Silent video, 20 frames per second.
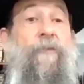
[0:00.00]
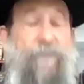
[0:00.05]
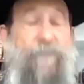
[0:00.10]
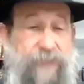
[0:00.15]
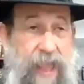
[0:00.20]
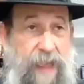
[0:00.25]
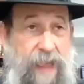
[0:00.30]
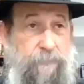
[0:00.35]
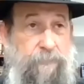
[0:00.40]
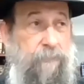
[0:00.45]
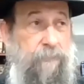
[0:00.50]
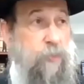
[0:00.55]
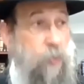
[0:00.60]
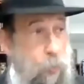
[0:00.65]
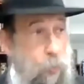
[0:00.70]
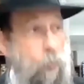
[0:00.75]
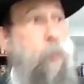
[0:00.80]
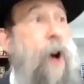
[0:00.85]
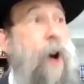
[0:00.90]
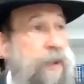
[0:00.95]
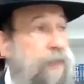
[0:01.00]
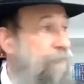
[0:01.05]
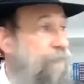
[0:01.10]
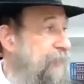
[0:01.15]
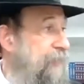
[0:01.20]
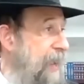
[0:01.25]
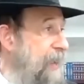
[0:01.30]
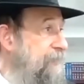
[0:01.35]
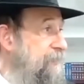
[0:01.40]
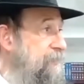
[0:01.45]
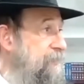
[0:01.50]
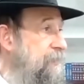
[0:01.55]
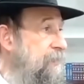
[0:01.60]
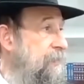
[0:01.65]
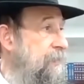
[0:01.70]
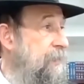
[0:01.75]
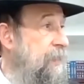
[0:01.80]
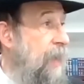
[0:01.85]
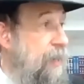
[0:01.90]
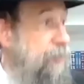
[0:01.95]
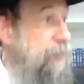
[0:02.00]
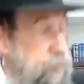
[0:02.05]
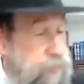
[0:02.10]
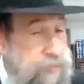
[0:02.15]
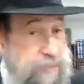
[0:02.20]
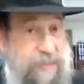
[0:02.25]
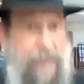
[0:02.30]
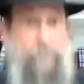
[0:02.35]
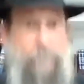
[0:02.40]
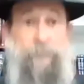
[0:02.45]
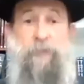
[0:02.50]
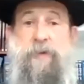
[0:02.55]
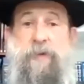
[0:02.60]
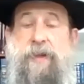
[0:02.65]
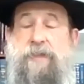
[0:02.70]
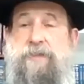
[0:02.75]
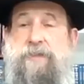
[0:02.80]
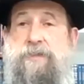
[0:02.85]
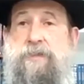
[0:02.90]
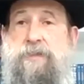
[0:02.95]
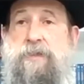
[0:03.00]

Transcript: of them, you're one of that, and you separate.